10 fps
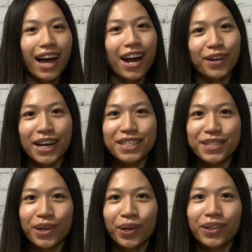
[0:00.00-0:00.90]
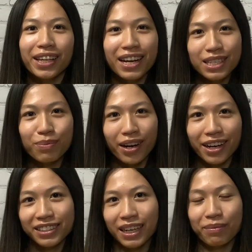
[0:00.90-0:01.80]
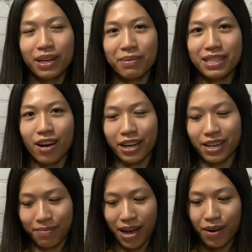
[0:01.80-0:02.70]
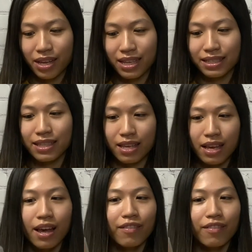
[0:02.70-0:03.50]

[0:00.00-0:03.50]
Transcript: All right, so the next product I'm gonna be talking about is the